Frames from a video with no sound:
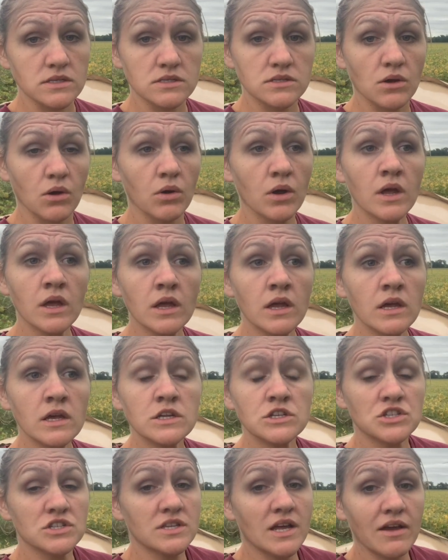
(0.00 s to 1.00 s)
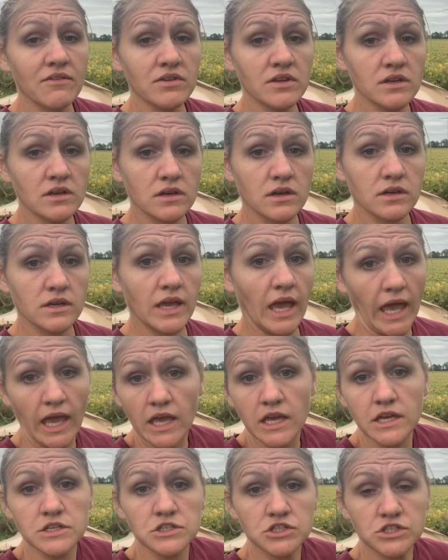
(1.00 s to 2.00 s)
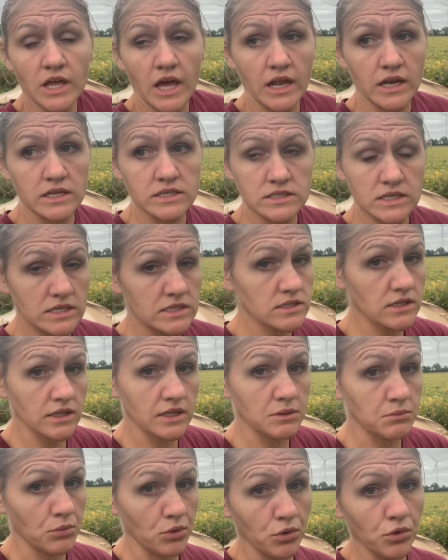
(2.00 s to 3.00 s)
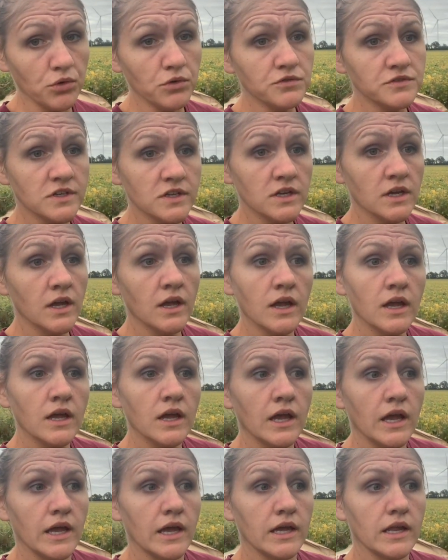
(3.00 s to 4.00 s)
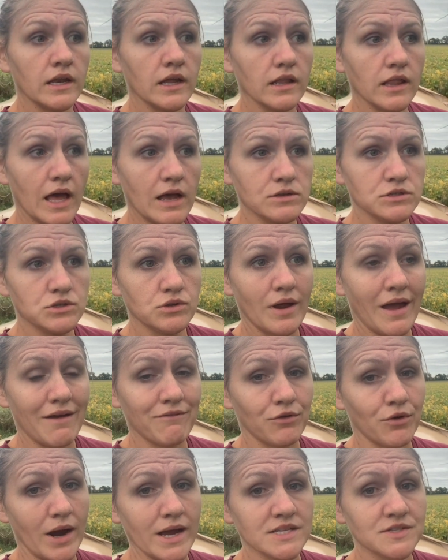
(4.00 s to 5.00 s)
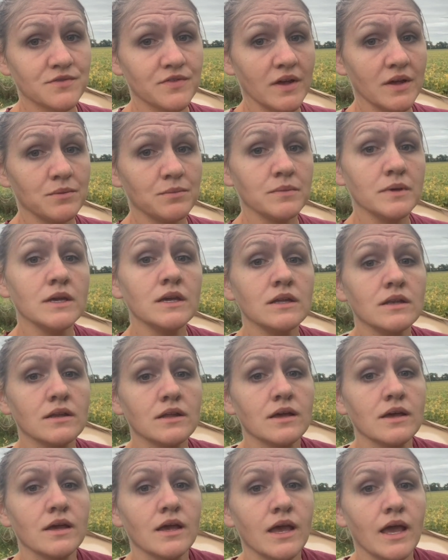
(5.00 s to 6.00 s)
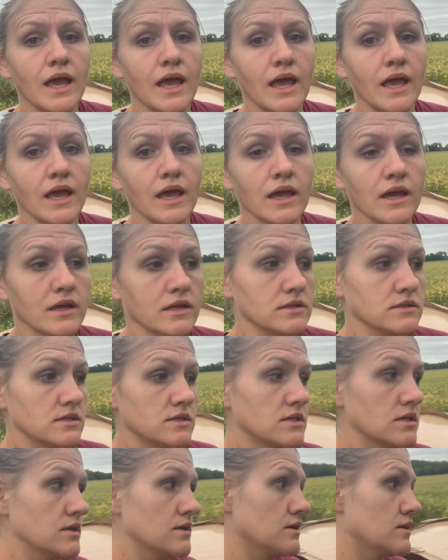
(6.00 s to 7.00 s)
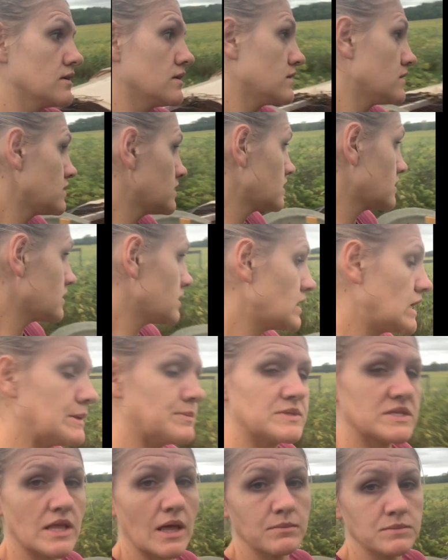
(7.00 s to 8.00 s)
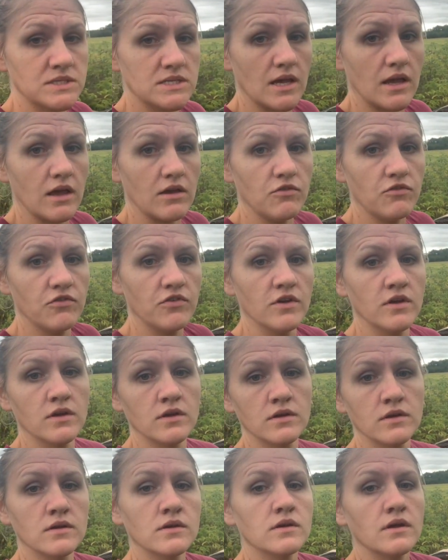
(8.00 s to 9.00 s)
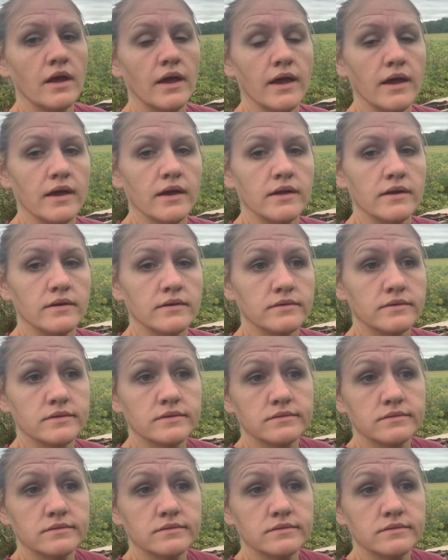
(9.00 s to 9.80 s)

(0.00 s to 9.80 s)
So just having a cage that is easily moved, it allows you to have grass-fed meat and keeps them safe and